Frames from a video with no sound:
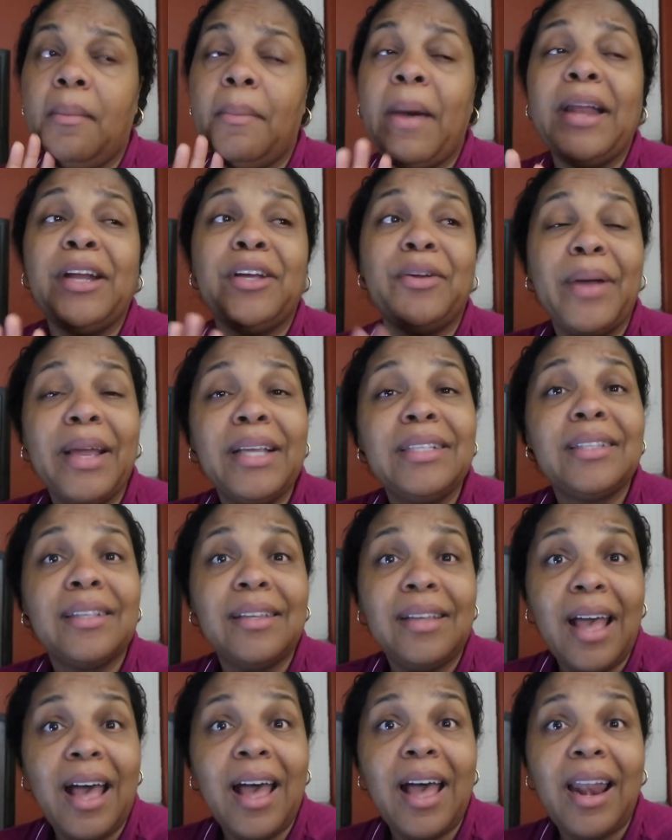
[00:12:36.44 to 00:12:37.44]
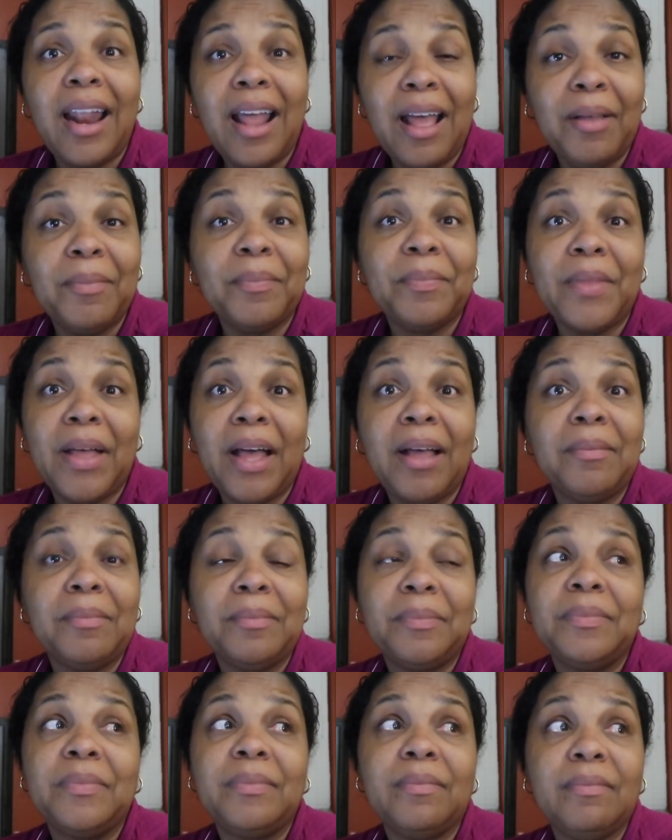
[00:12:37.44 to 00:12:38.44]
by the grace of God,
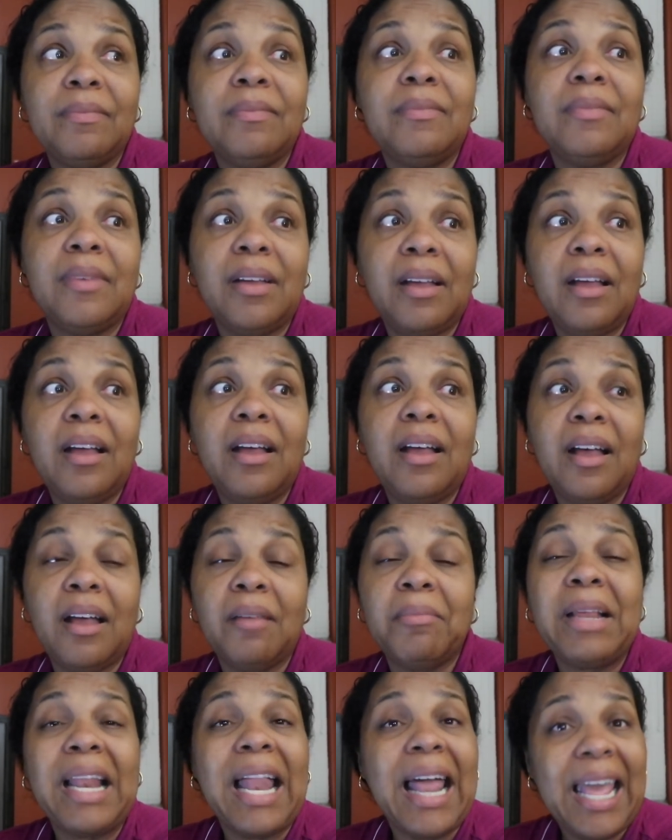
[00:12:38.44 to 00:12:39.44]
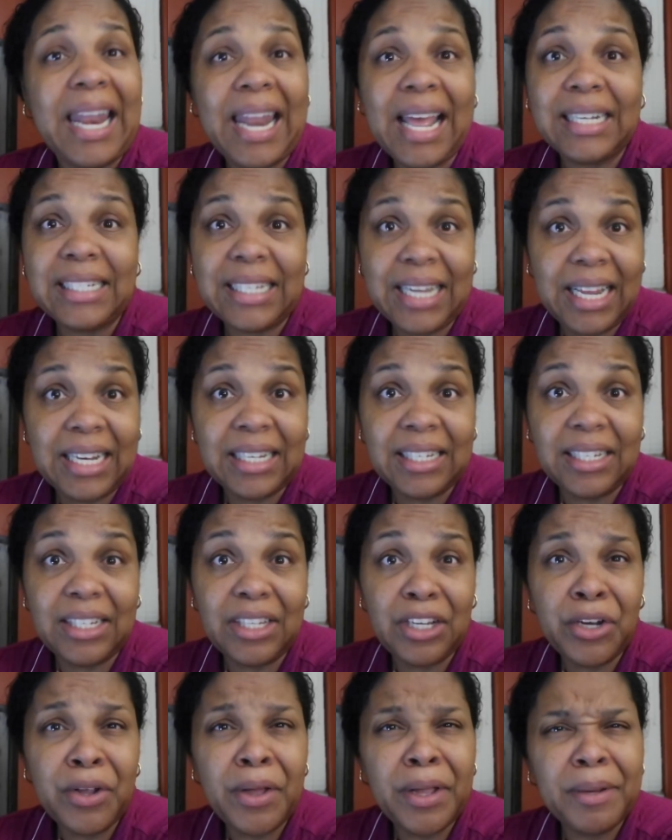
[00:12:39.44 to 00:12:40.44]
I'm glad I
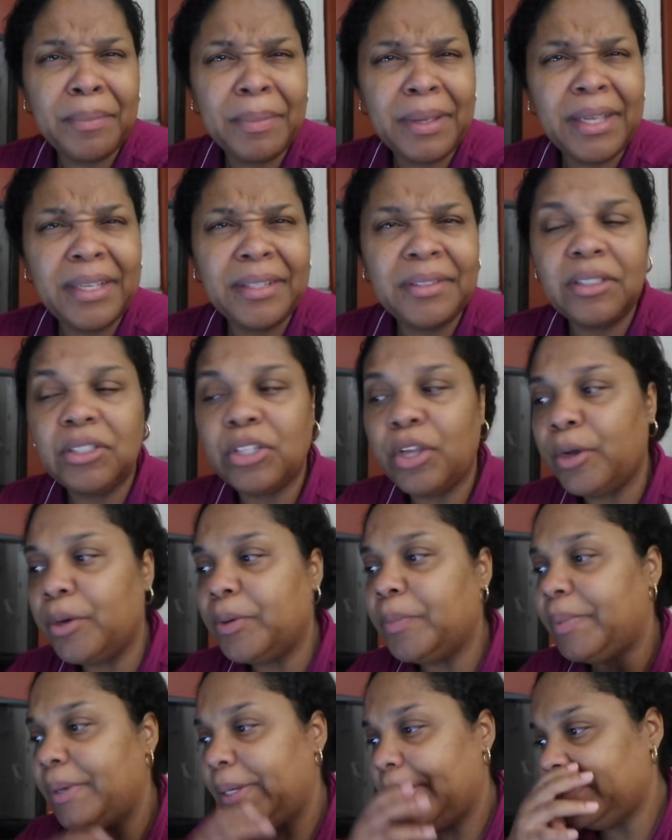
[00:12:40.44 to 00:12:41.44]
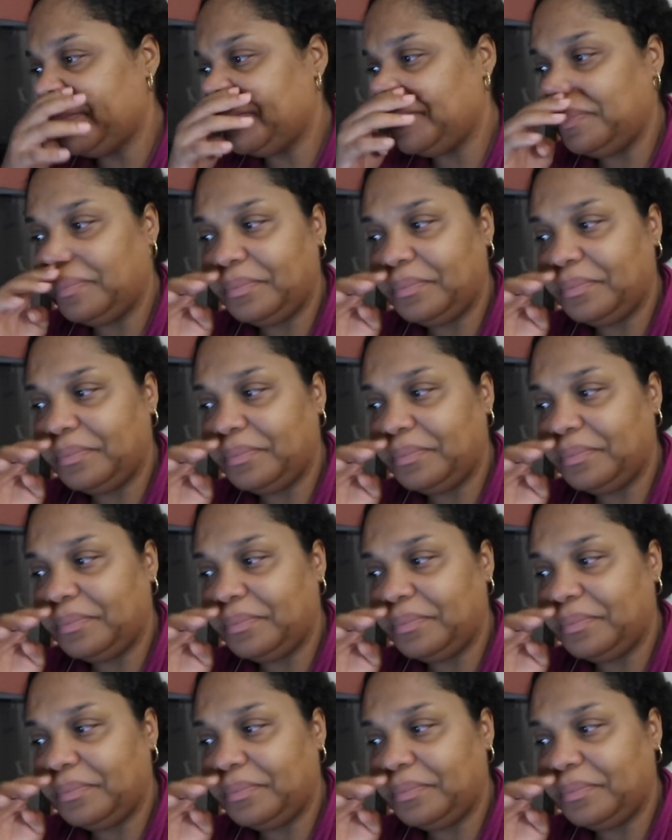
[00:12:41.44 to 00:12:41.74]
didn't. You know what I mean? So, but